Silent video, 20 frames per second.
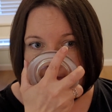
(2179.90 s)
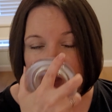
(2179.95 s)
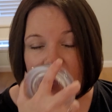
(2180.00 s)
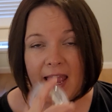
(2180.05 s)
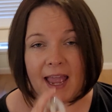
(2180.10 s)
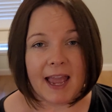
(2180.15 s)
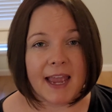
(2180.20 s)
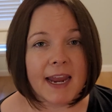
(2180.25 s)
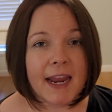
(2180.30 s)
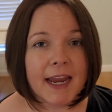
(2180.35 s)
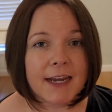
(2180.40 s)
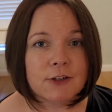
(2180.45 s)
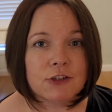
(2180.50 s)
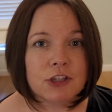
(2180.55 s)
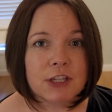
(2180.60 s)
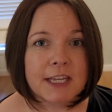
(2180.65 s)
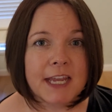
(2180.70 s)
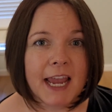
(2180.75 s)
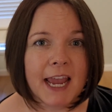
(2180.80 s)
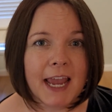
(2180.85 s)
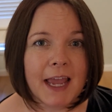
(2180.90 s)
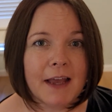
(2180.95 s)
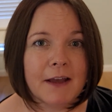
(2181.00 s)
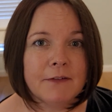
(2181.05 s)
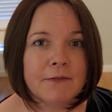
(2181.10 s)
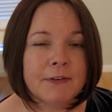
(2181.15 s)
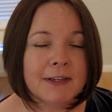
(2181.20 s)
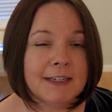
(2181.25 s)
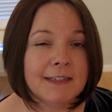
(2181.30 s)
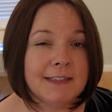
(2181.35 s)
I actually
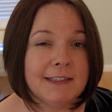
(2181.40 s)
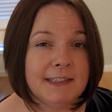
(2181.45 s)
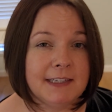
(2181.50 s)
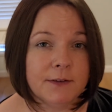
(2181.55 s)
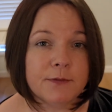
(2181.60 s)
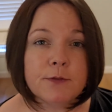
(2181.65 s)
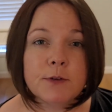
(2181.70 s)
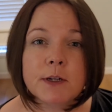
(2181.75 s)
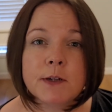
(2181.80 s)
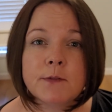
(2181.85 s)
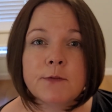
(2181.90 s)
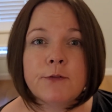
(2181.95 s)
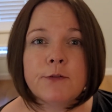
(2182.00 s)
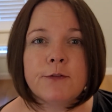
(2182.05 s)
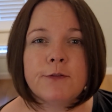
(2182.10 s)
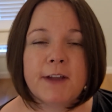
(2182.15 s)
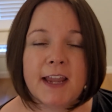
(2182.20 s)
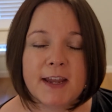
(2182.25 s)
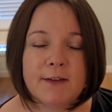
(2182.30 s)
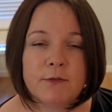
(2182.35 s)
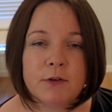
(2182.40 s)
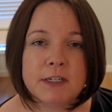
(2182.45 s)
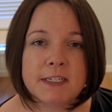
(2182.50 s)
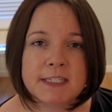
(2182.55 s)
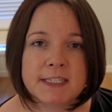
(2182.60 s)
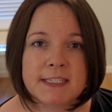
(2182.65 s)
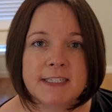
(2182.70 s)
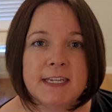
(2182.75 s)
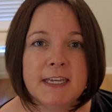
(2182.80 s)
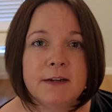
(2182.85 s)
have a different favorite
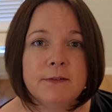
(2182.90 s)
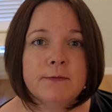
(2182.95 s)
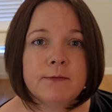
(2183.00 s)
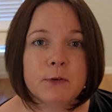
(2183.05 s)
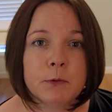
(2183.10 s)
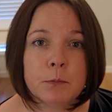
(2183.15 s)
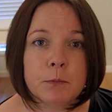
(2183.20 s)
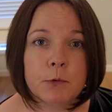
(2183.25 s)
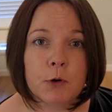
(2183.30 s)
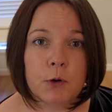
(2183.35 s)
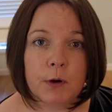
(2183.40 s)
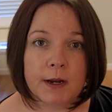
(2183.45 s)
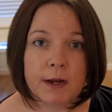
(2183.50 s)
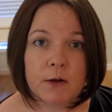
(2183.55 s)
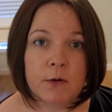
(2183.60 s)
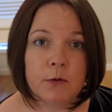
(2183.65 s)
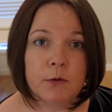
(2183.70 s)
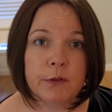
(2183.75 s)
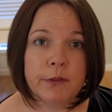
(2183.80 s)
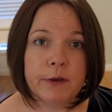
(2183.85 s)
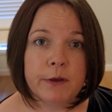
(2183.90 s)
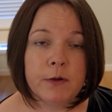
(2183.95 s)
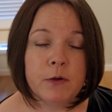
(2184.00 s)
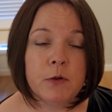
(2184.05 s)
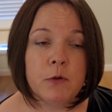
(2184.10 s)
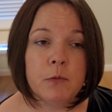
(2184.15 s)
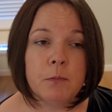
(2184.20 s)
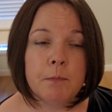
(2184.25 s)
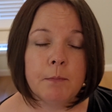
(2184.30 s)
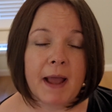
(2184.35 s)
scent from Kringle,
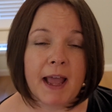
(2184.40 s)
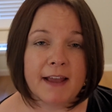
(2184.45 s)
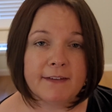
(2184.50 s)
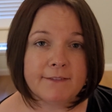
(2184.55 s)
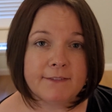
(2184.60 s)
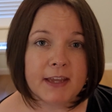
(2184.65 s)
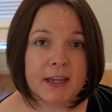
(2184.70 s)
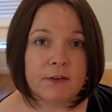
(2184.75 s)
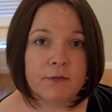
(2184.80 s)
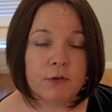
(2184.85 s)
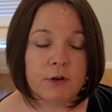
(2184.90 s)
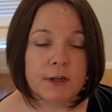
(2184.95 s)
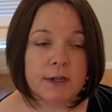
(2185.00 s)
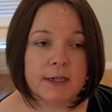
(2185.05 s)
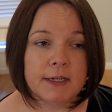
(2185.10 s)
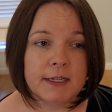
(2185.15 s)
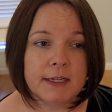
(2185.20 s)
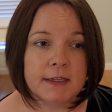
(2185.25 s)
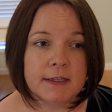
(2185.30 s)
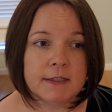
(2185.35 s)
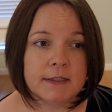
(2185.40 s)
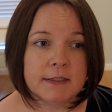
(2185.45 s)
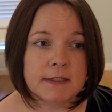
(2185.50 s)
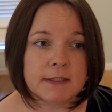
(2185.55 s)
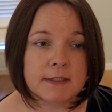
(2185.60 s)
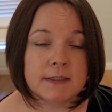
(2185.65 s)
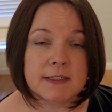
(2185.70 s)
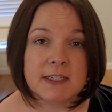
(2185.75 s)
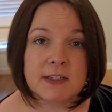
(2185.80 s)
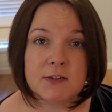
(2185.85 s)
though. My favorite is
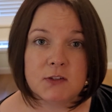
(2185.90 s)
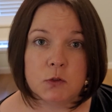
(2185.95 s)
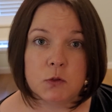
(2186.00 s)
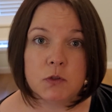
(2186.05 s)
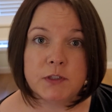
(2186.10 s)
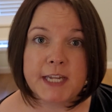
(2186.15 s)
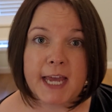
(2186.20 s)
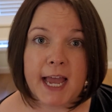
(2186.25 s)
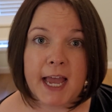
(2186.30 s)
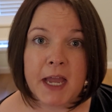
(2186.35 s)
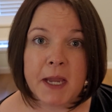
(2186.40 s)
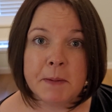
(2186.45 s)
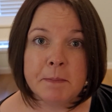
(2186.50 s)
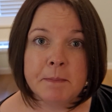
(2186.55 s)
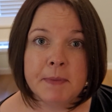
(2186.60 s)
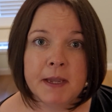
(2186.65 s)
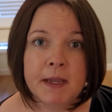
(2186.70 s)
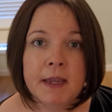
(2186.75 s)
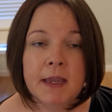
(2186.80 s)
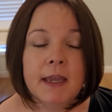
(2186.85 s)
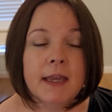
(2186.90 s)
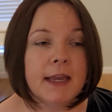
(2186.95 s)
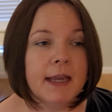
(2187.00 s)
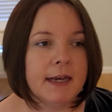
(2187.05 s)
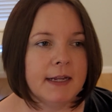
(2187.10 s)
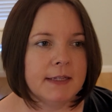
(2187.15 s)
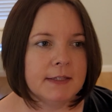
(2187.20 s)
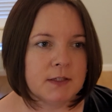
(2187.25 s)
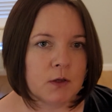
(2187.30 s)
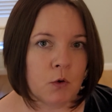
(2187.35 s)
Tinsel Time, and
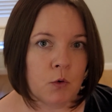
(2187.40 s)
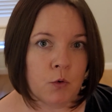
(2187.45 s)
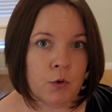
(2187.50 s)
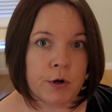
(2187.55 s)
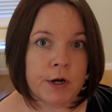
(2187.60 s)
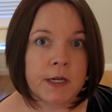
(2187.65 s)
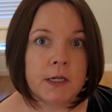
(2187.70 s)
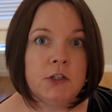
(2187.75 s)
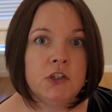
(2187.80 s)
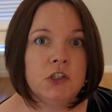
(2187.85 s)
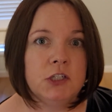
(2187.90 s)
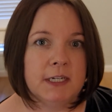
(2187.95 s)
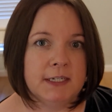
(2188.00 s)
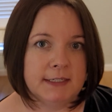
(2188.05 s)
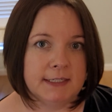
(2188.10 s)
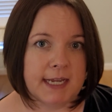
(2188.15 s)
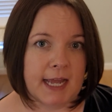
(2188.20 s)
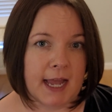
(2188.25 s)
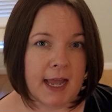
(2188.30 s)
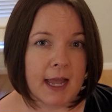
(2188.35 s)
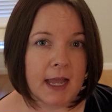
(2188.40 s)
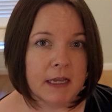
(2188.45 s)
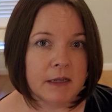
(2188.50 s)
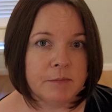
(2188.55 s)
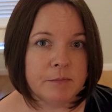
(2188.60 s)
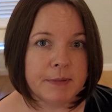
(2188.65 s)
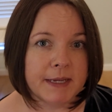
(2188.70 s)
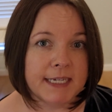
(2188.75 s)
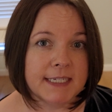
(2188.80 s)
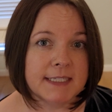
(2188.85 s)
it's orange and thyme,
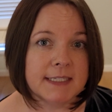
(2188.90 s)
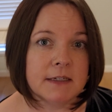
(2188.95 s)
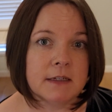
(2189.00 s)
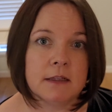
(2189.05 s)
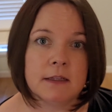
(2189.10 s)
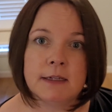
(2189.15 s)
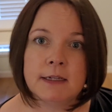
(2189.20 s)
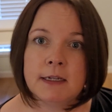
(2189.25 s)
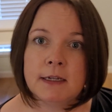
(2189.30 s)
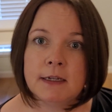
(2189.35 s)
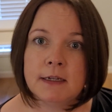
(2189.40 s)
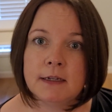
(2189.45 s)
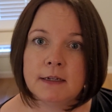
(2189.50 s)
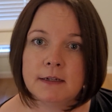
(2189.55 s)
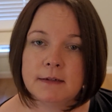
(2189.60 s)
basically.